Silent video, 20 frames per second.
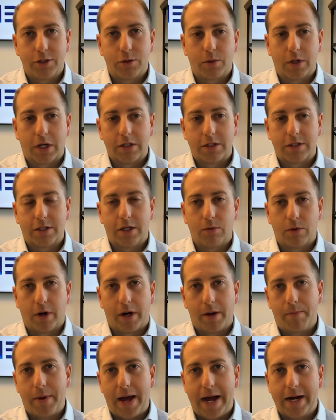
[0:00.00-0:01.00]
we can see,
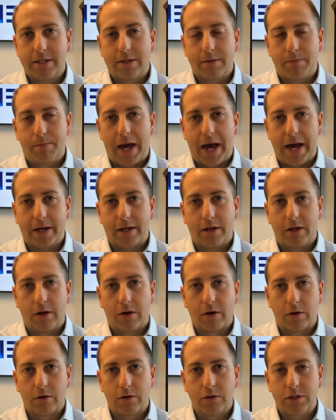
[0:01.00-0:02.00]
right, back-to-back
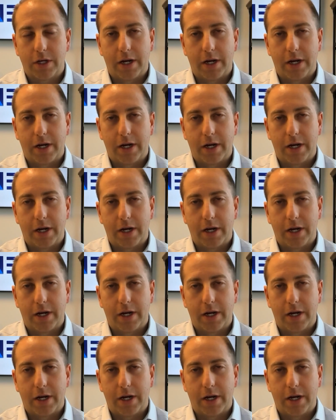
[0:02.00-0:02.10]
years,